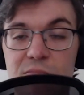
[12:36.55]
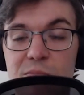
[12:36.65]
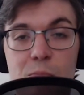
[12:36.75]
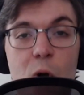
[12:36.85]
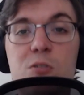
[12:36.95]

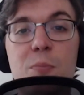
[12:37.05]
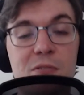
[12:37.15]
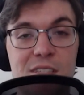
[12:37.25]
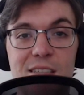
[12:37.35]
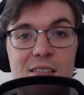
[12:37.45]
multiple
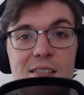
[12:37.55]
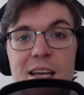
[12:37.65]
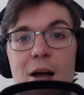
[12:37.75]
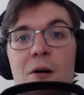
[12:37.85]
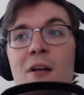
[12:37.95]
seasons
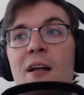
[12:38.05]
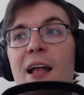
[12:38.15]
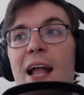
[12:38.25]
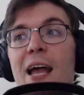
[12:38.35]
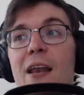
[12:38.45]
now,
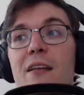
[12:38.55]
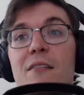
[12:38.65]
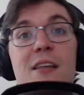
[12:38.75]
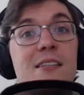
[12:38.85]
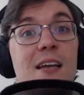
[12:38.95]
and
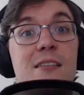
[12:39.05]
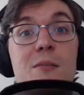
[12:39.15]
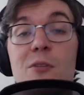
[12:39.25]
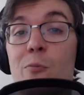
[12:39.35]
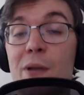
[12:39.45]
they signed some
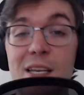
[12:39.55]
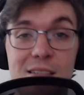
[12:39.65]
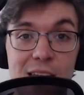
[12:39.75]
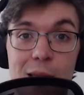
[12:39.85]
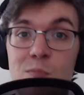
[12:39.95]
of their biggest
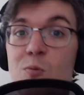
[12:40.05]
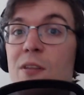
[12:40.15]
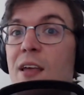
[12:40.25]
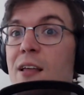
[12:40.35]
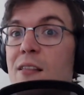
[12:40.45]
names with
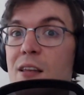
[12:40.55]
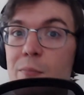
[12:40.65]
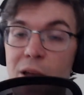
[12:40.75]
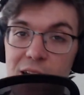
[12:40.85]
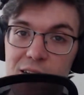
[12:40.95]
Anthony
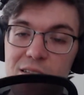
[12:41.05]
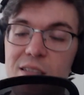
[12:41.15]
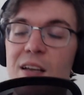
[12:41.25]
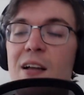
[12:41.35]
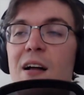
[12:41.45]
Pettis,
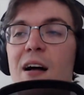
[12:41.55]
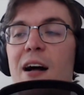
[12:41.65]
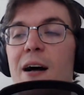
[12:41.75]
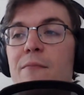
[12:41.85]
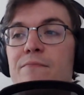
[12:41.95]

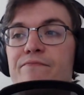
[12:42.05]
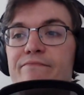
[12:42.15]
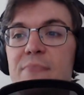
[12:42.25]
Fabricio